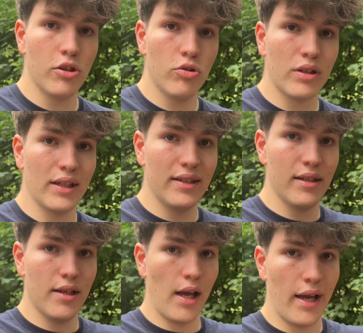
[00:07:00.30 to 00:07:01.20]
look at
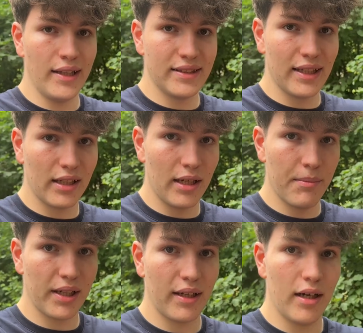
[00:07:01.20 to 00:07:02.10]
the Instagram
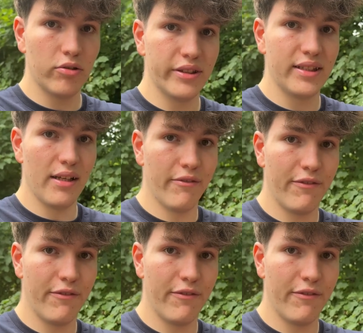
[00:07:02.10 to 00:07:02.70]
accounts and